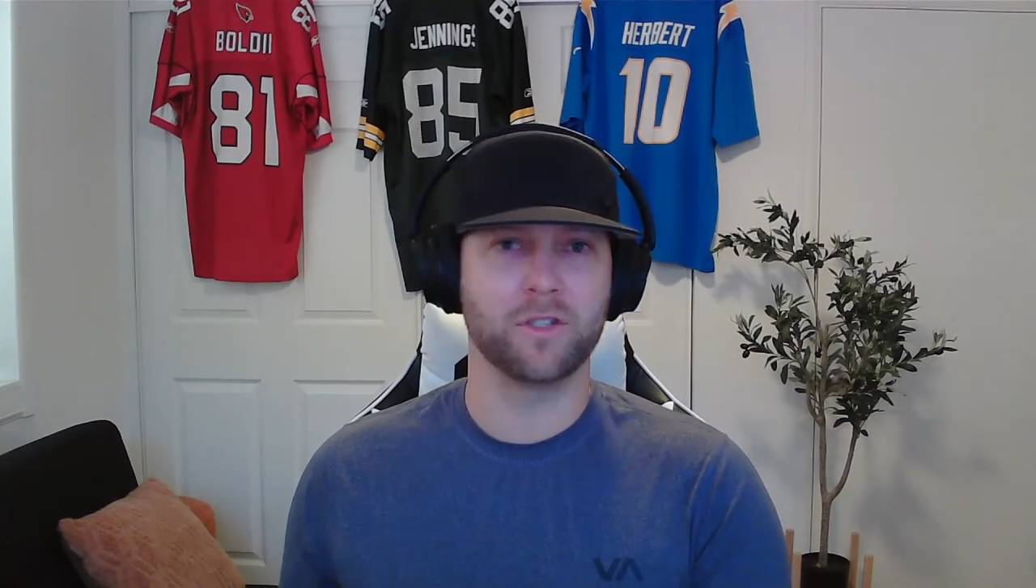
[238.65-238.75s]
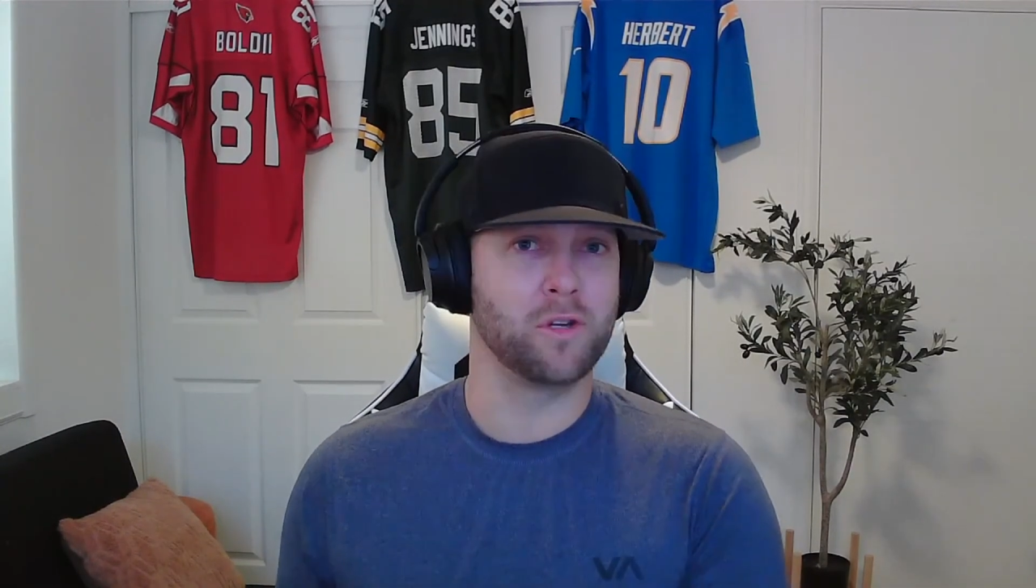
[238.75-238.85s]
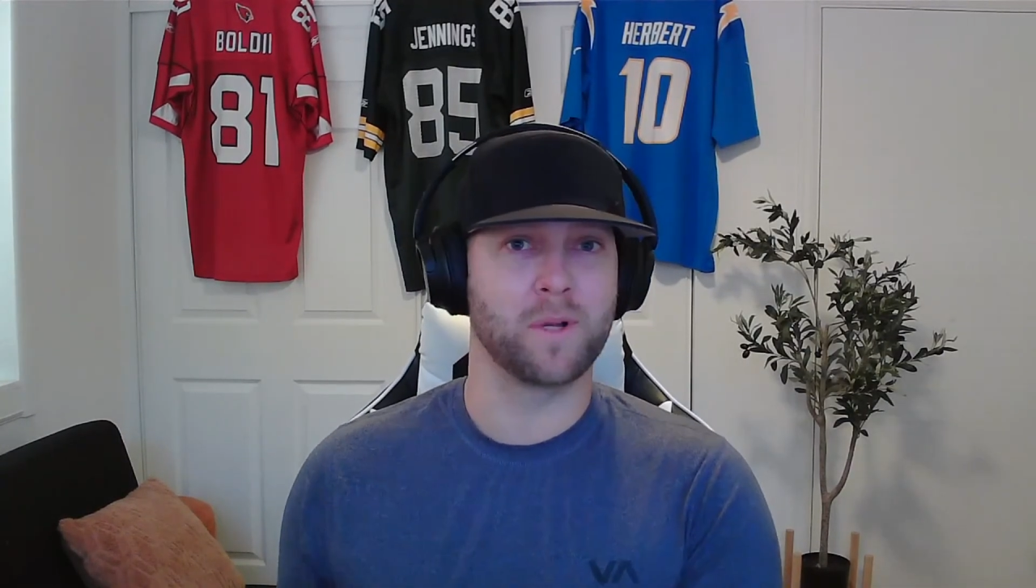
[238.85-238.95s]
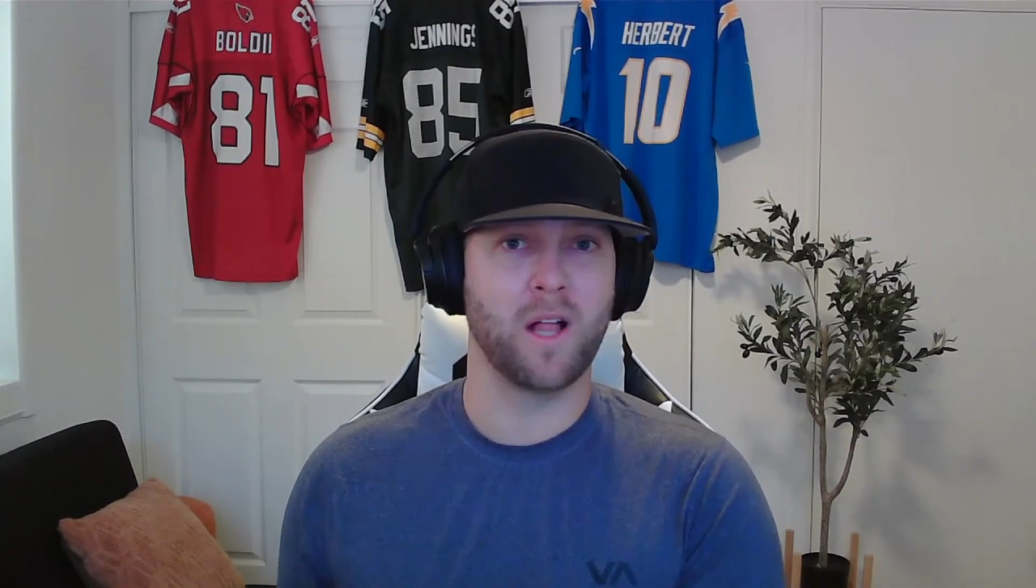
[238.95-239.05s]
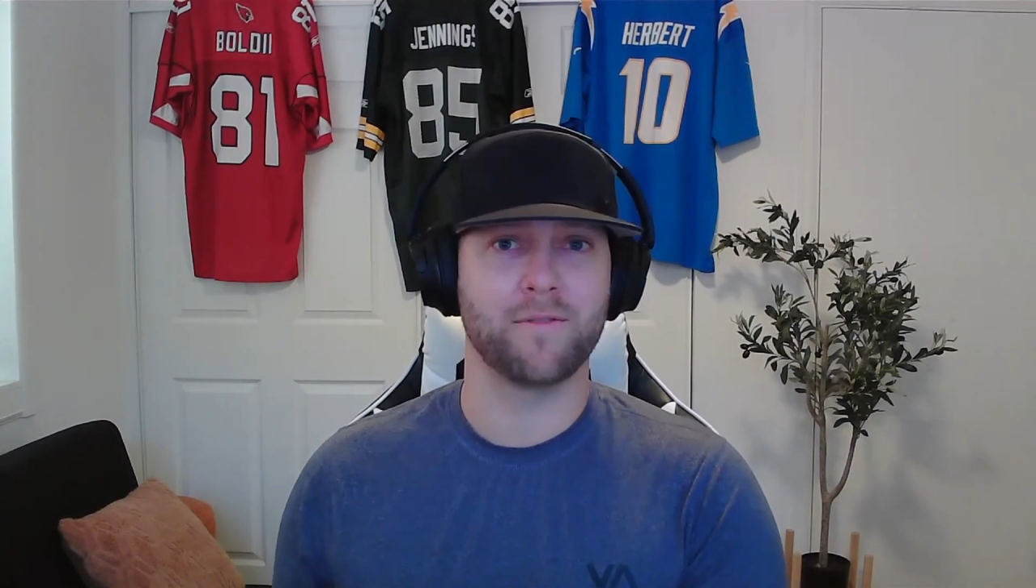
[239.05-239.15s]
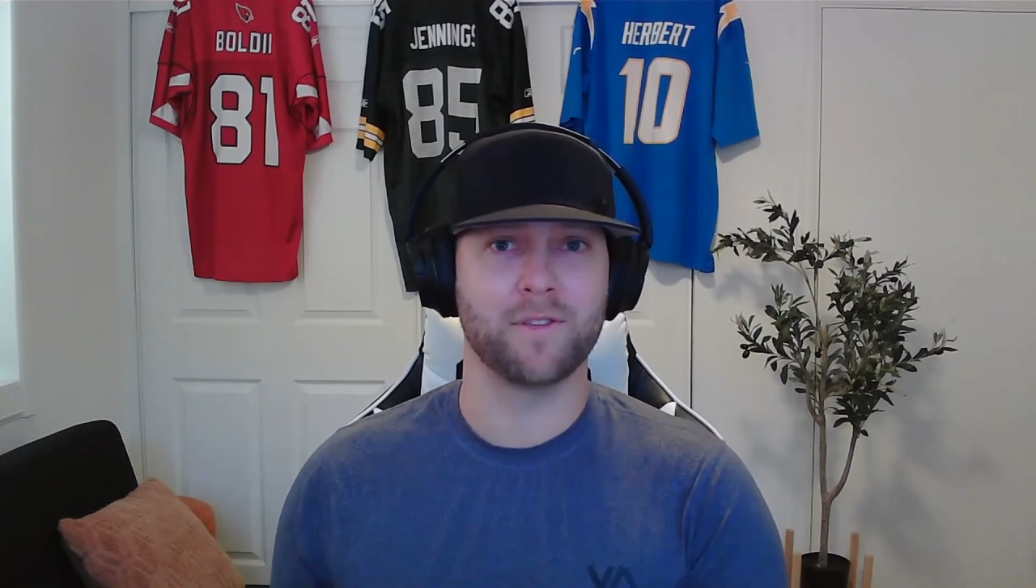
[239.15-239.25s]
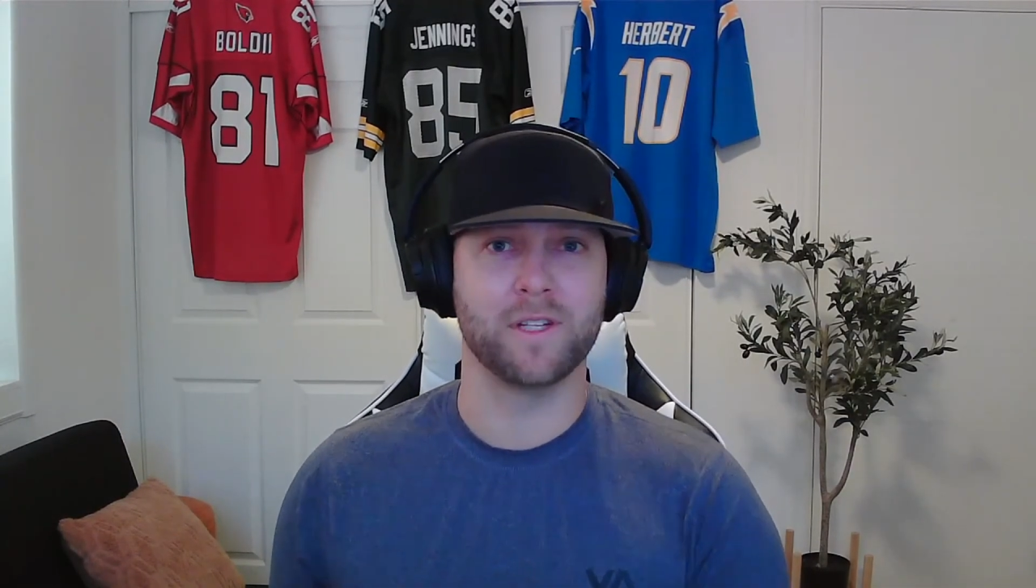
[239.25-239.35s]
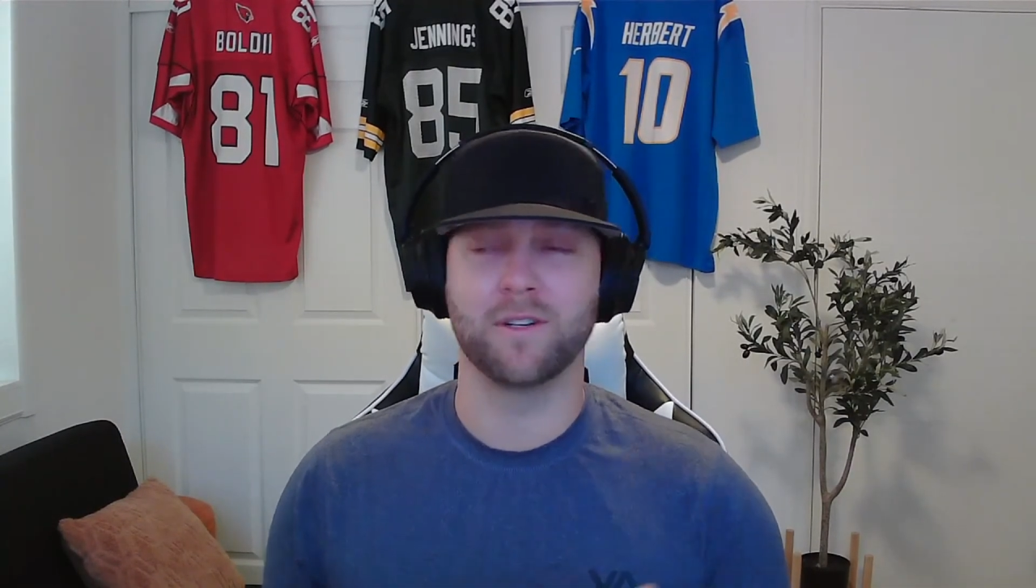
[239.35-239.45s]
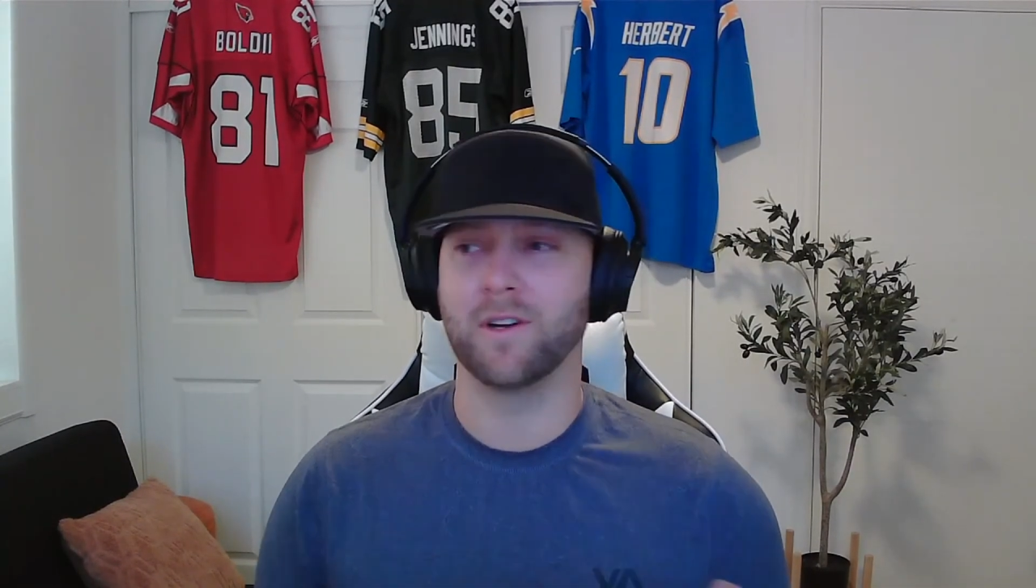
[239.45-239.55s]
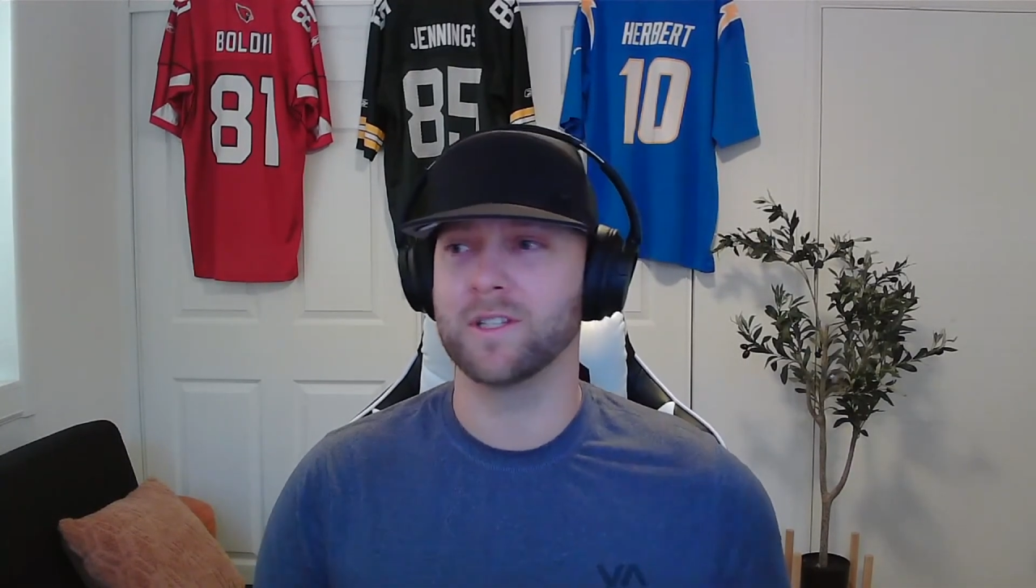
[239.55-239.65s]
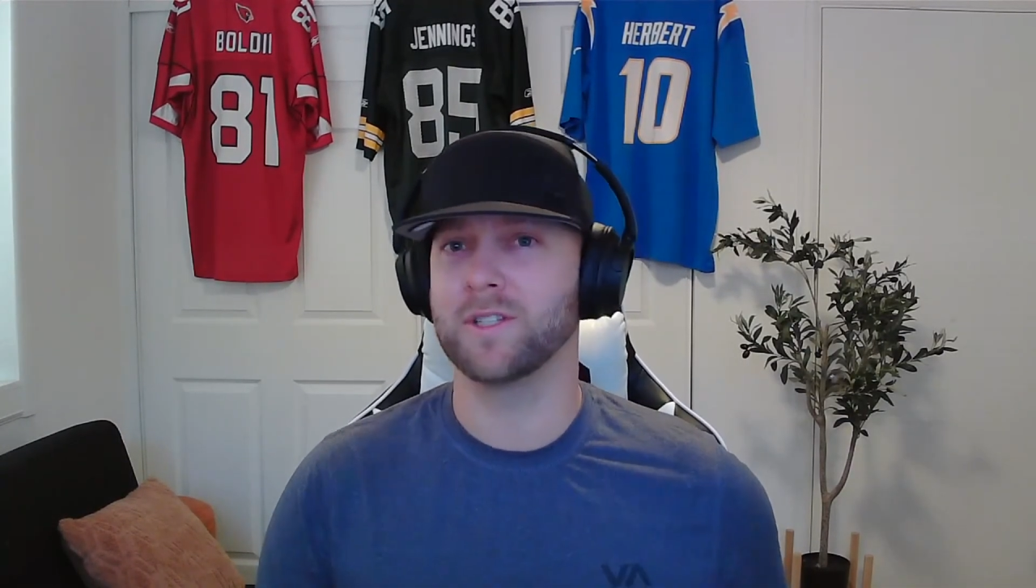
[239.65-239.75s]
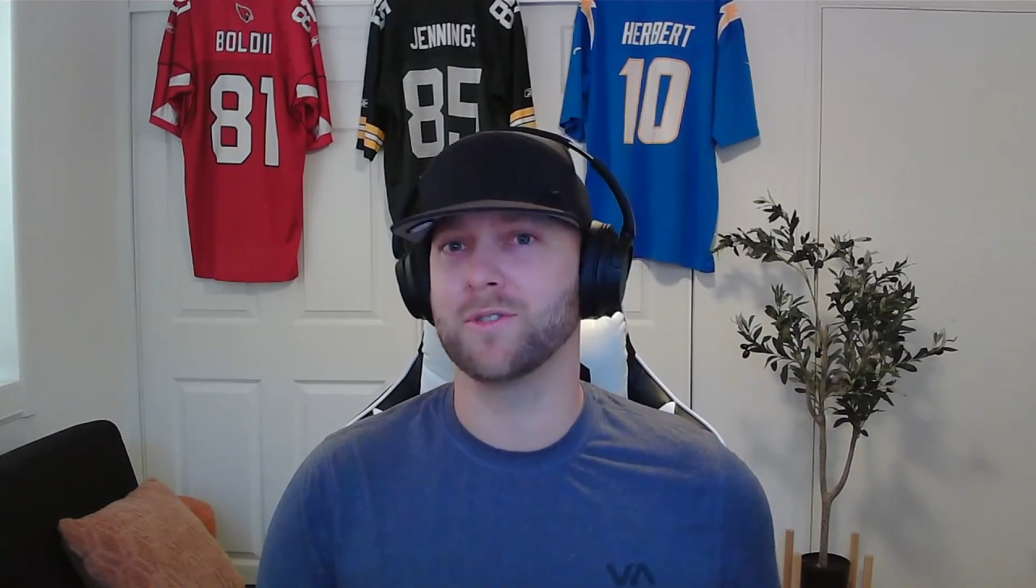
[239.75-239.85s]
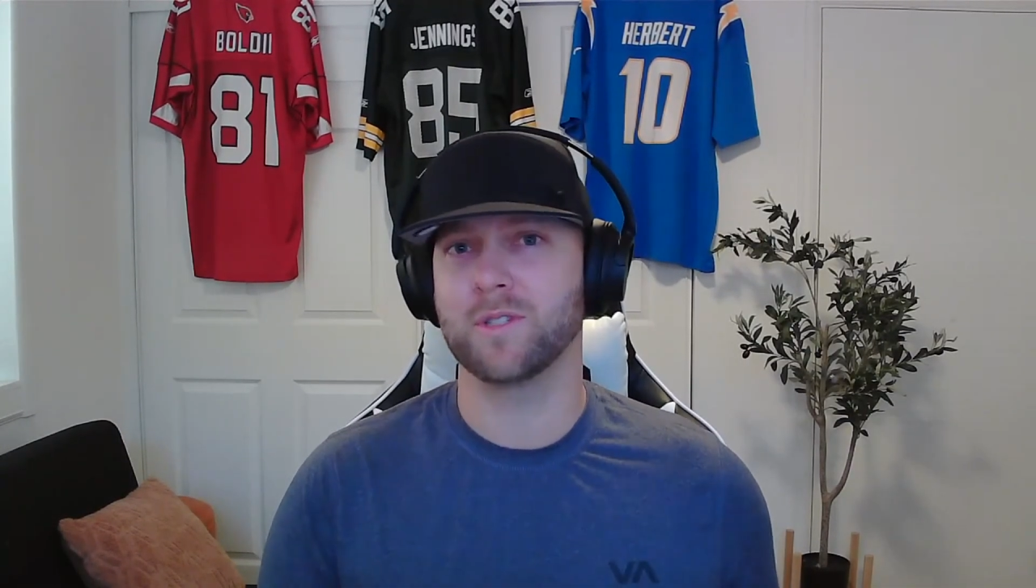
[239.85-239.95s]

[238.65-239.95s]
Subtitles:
Jaleel McLaughlin, or at least